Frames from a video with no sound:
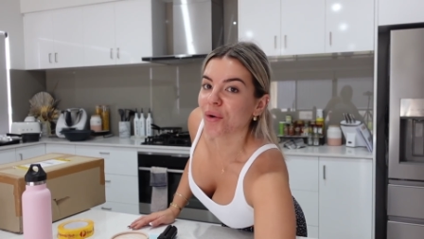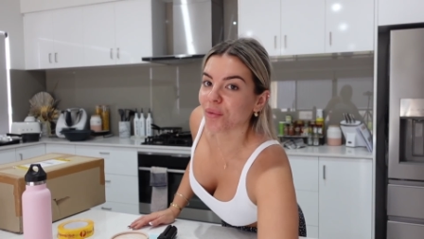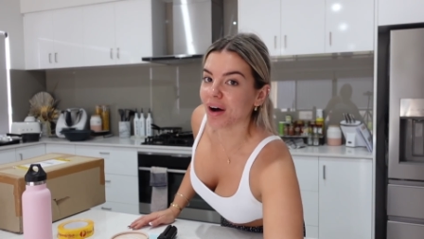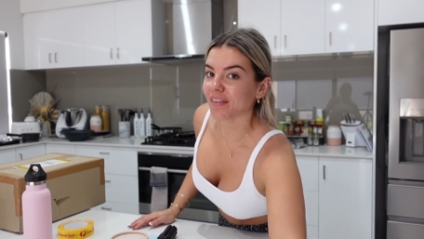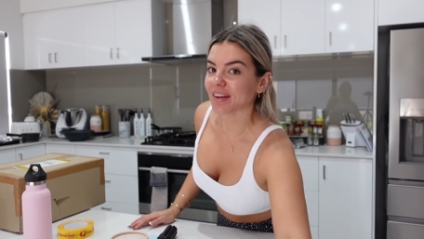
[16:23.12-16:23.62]

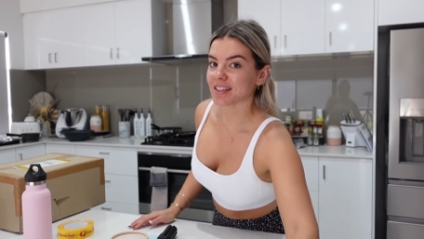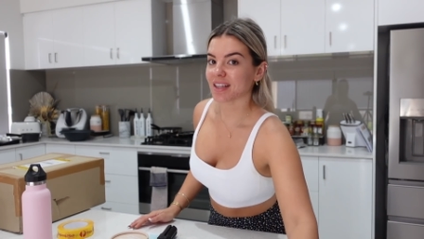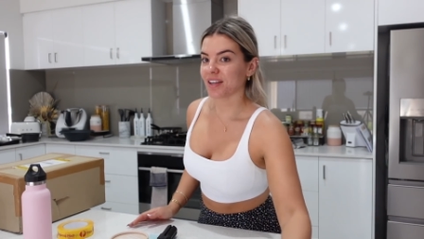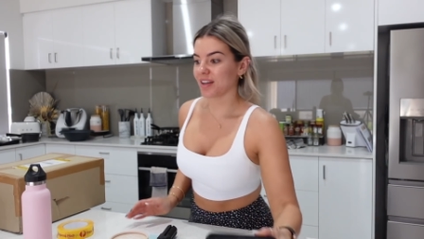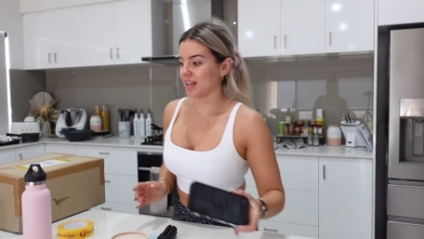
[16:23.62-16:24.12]
Why have I
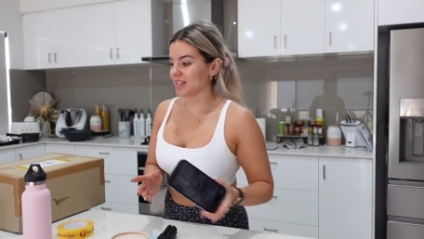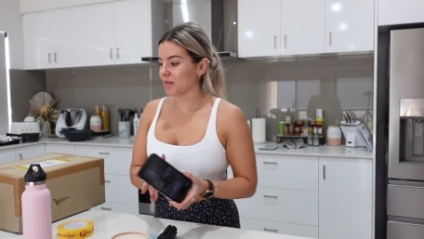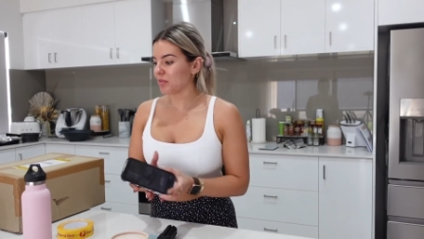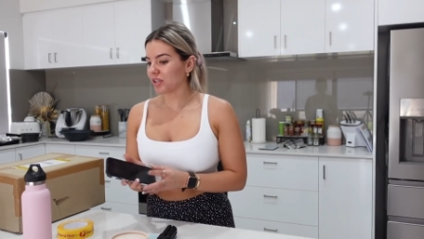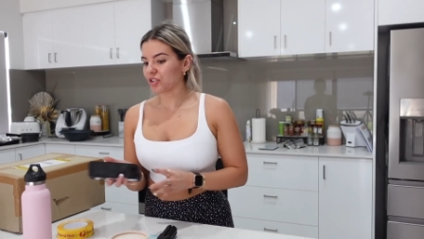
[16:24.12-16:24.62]
set you guys
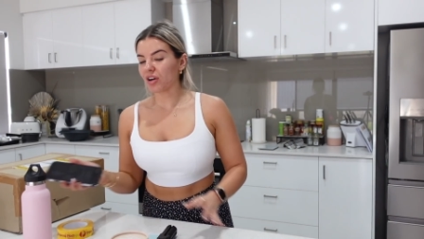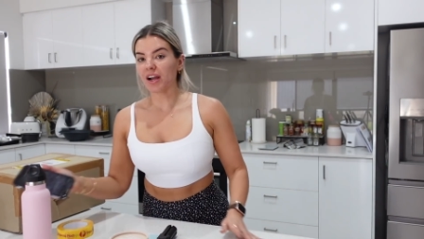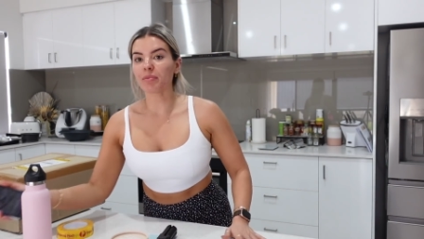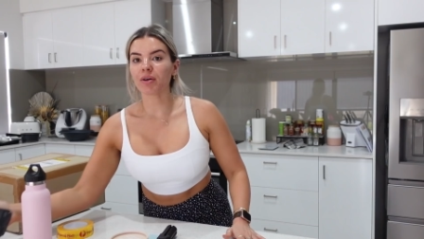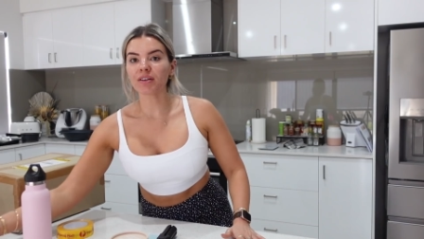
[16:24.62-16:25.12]
up on a
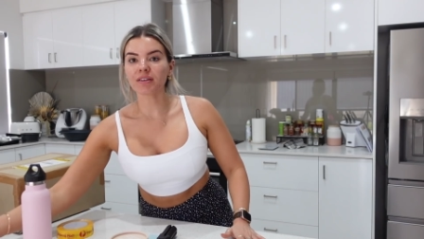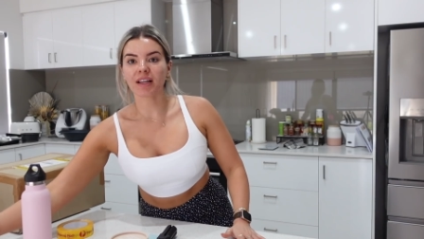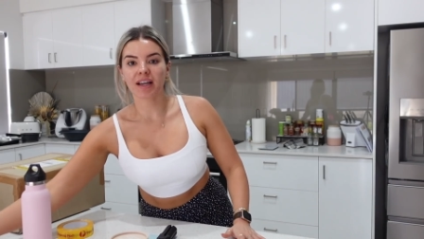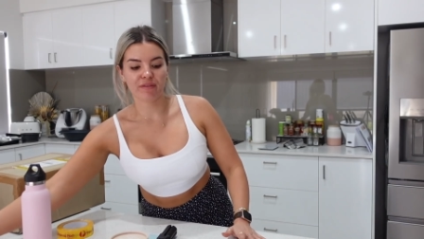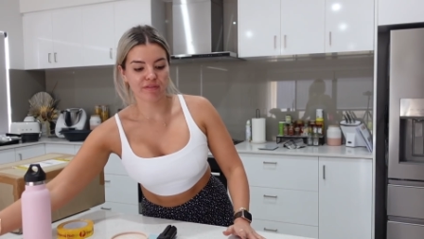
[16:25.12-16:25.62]
tripod?
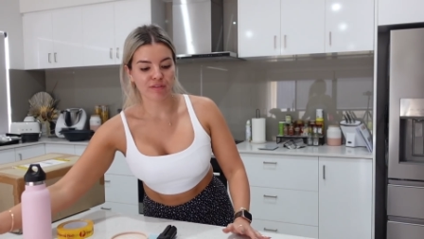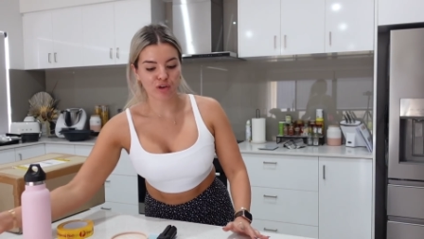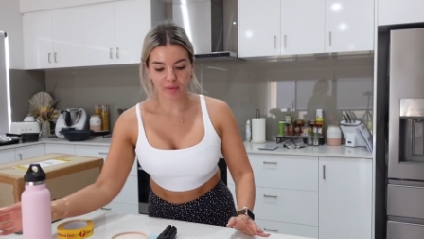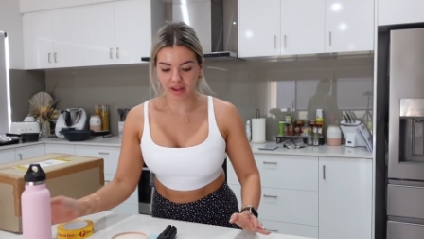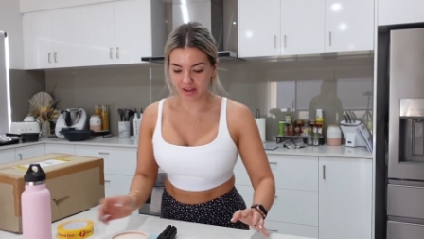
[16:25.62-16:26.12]
Like I'm
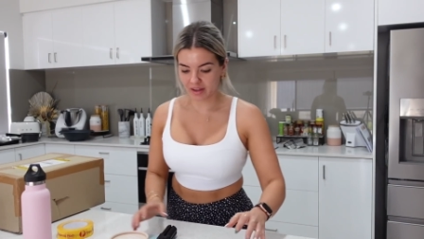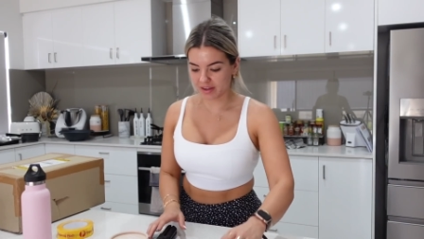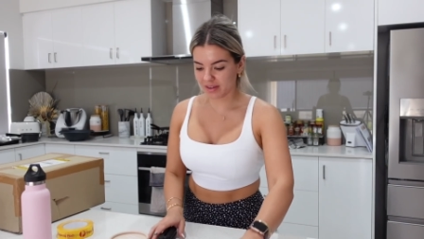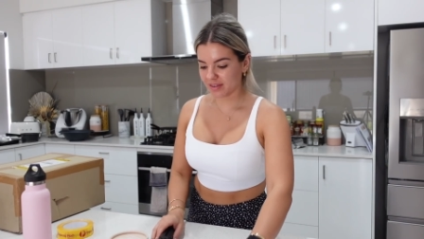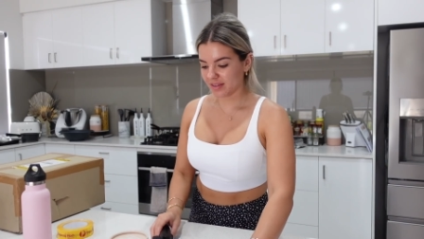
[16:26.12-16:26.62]
filming
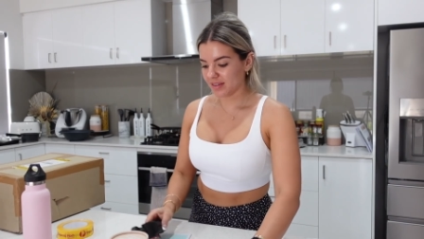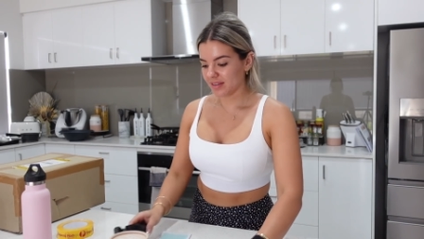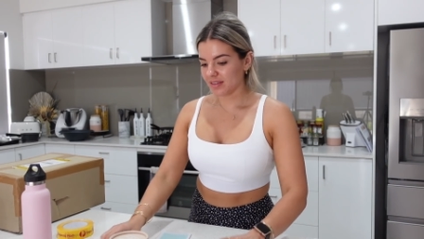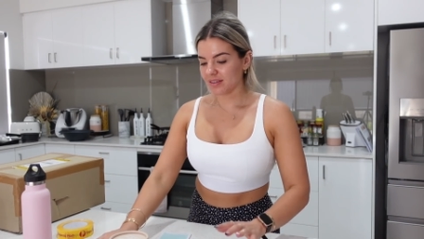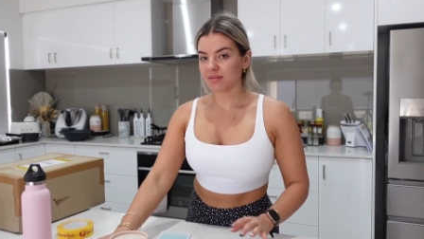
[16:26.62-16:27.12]
a
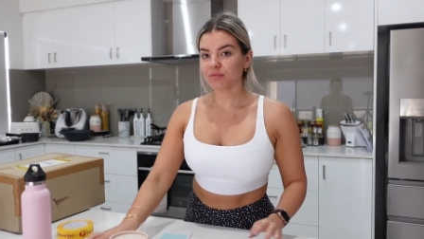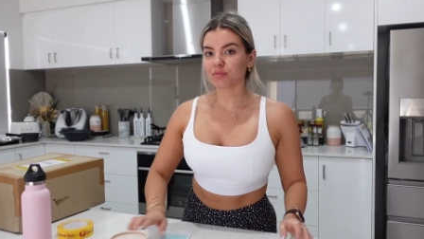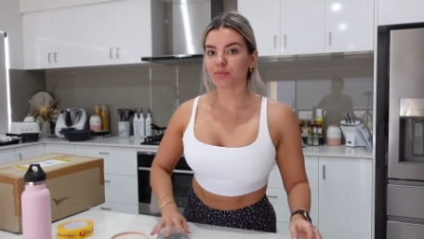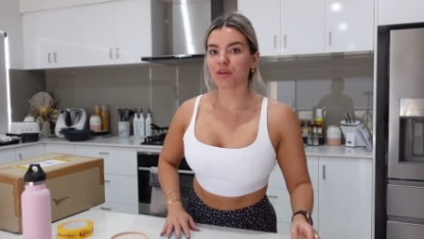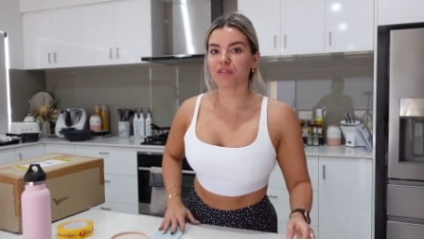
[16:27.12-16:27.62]

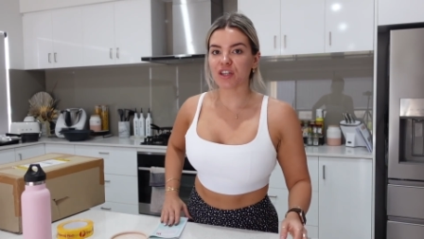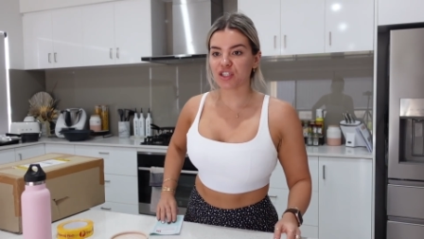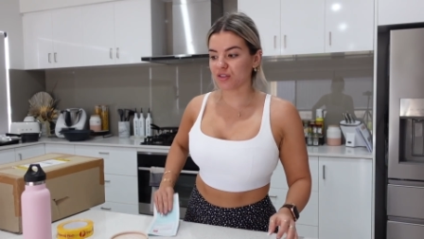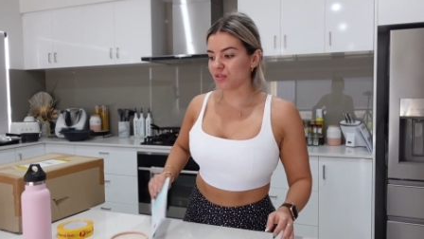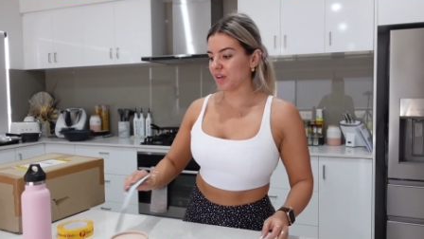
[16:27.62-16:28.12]

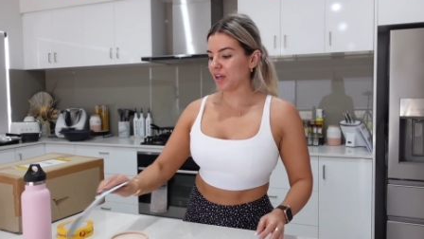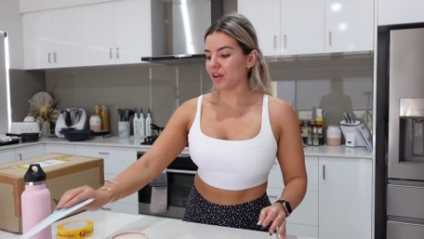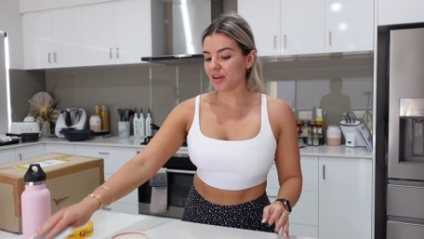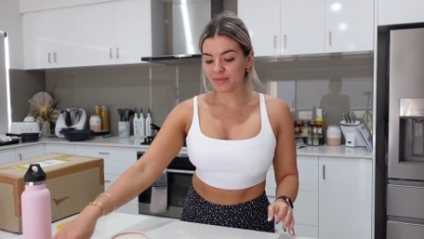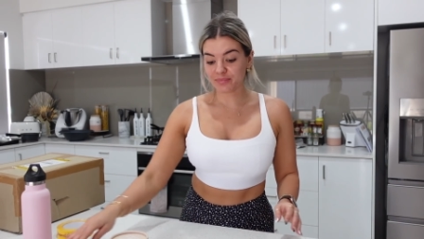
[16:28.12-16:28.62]
professional
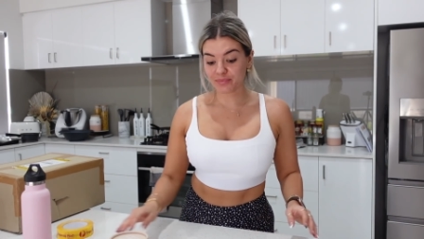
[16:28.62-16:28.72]
video.